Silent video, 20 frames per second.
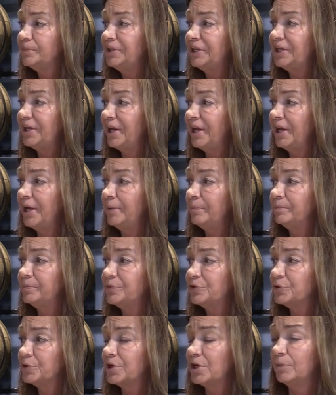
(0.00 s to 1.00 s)
He came
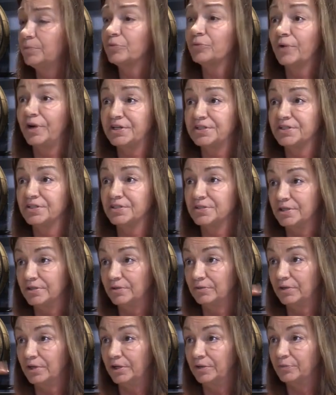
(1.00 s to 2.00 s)
to a couple races
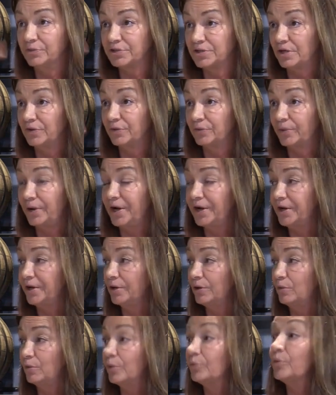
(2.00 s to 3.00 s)
and was on the
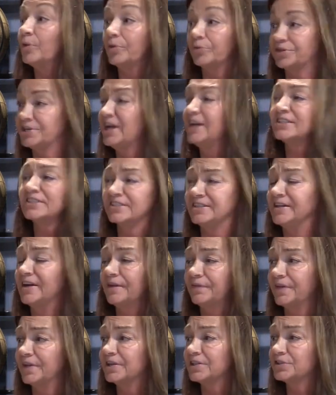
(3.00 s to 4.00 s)
radio. We were
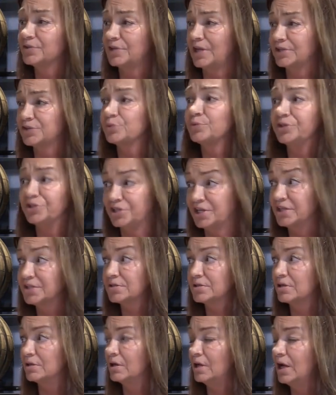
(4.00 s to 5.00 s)
testing, I think. So that's when you
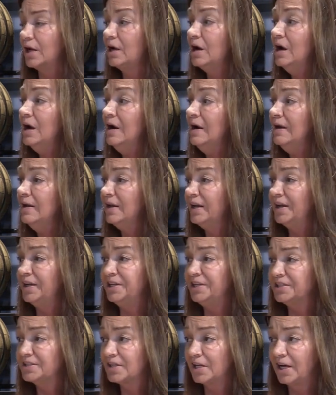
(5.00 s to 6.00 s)
tested a lot.
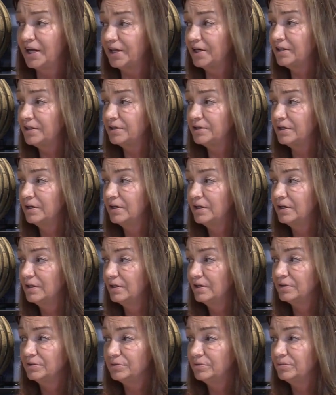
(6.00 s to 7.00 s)
And he's like,
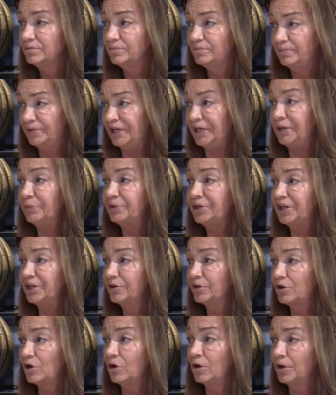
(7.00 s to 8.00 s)
he would
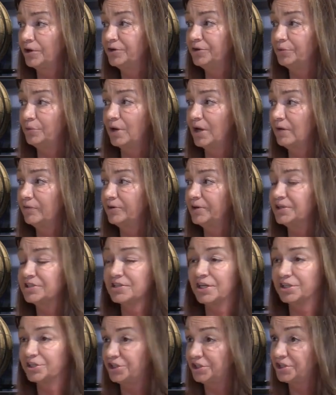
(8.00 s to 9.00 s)
get in the car and do whatever, and
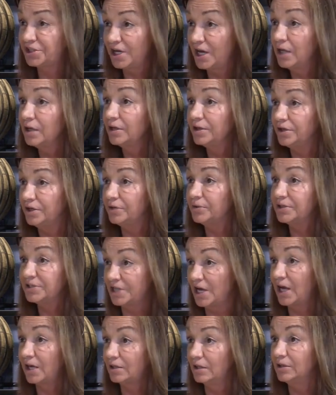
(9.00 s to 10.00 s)
he's like, she's telling you
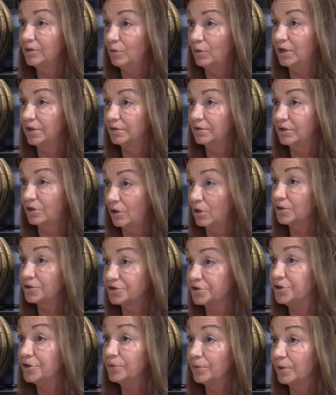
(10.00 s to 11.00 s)
exactly what the
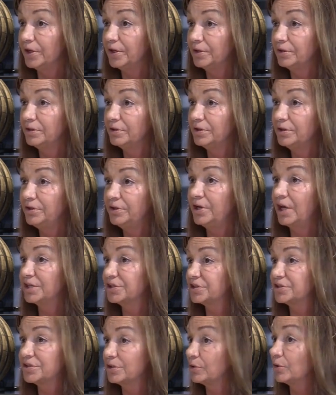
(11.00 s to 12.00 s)
car's doing. You
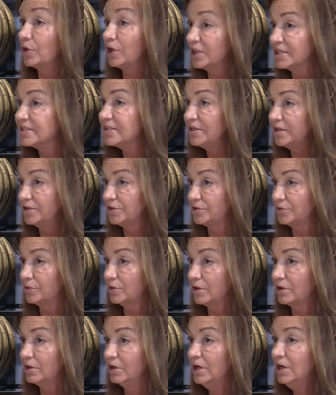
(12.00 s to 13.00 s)
guys just aren't listening to
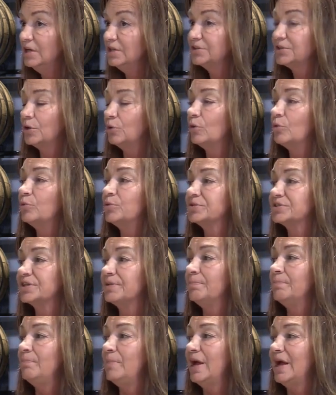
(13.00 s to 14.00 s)
her. So it was
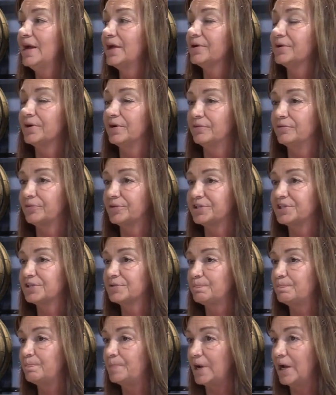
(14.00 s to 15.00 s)
a matter of
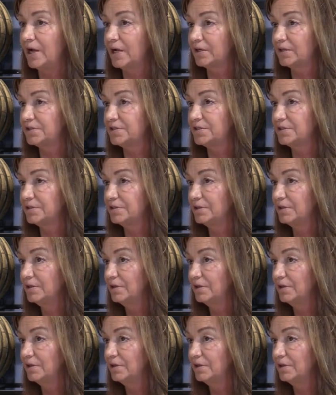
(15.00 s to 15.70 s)
respect.